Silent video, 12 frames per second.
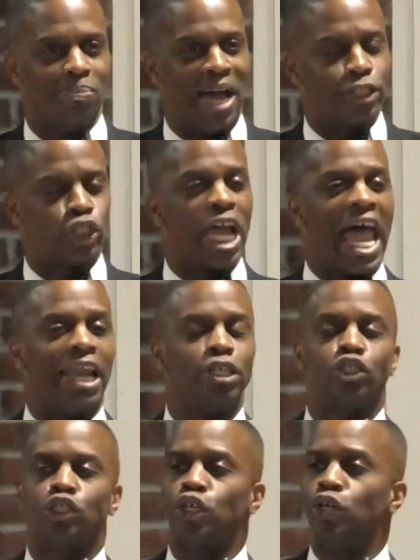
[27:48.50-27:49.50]
My
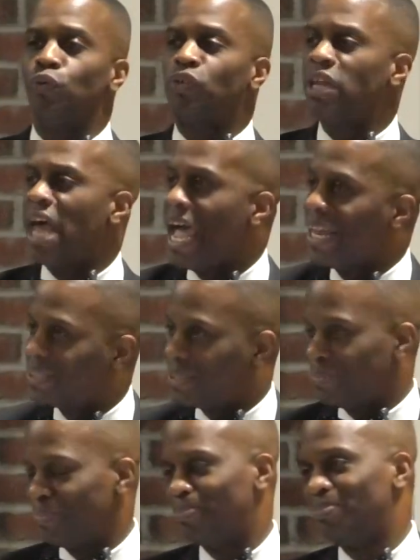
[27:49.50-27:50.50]
challenge to you tonight,